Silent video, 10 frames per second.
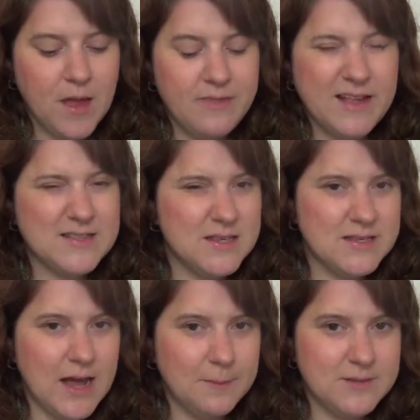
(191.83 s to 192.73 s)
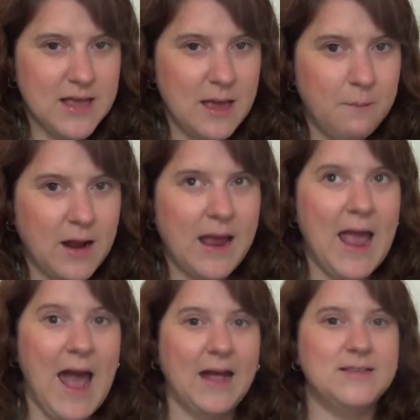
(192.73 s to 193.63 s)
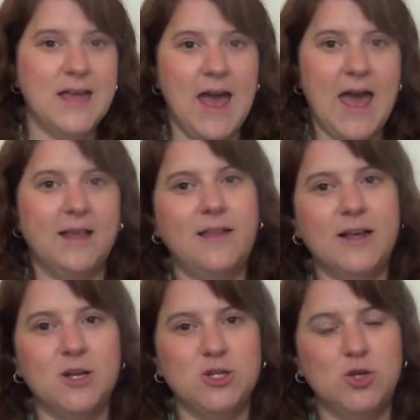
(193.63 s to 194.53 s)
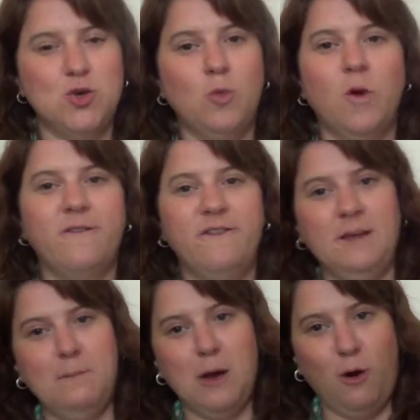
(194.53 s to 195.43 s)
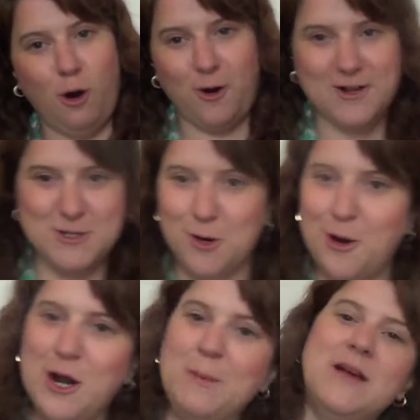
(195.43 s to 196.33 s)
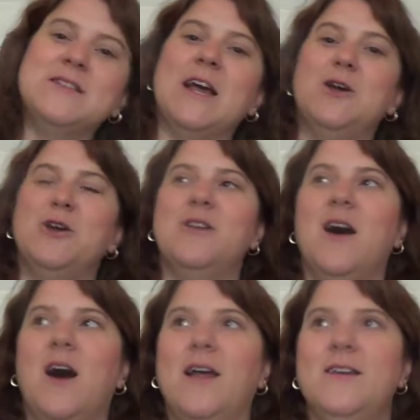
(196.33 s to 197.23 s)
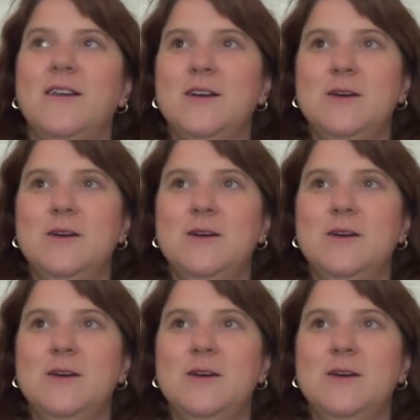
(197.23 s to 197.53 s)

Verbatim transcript: And that's the top 10, but I had to add like two more female artists on here because I could not